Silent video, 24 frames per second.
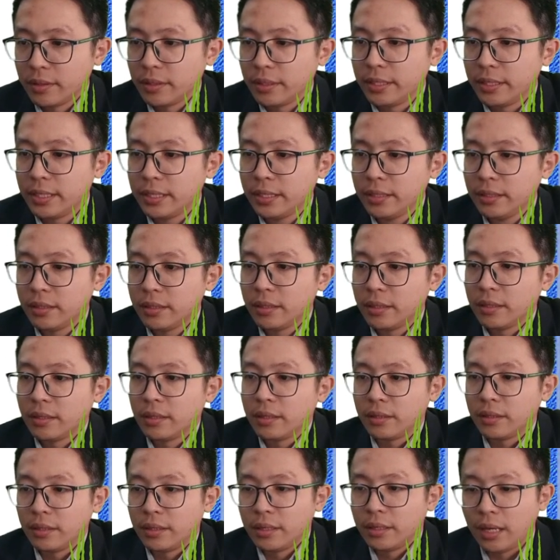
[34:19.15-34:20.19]
yeah,
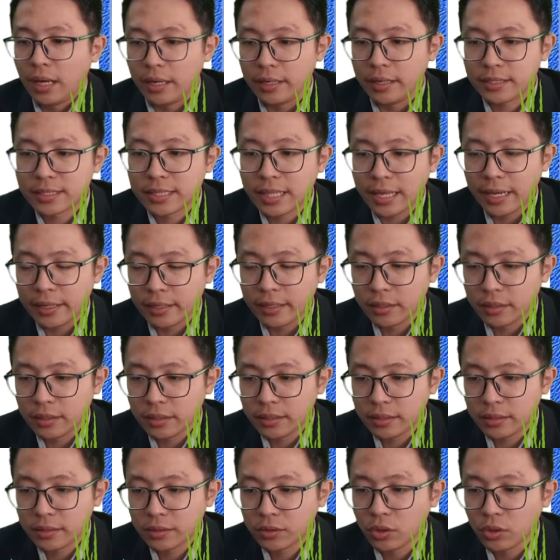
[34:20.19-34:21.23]
it's like
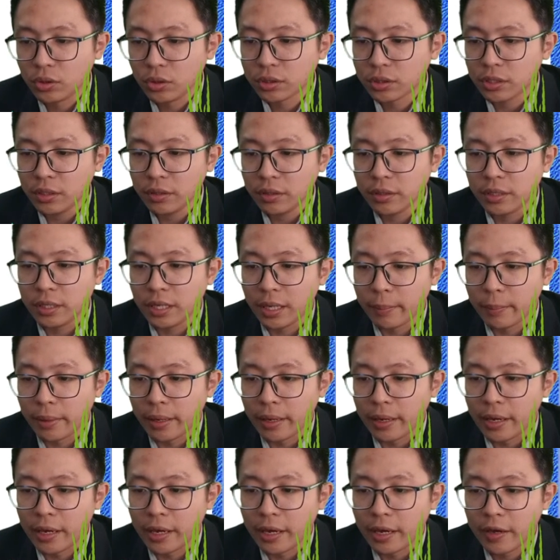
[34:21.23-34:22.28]
total
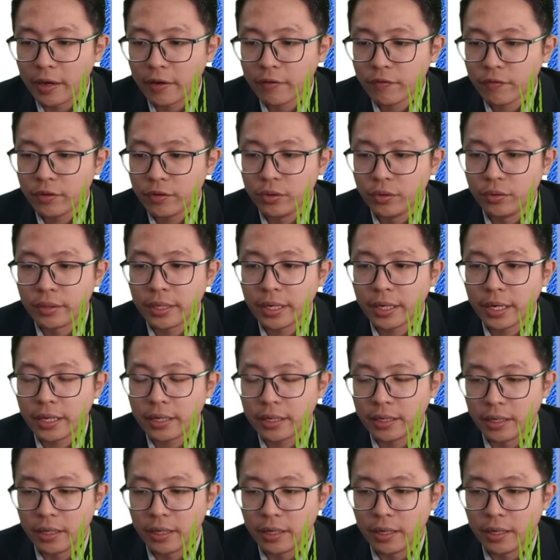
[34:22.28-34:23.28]
EMF, you get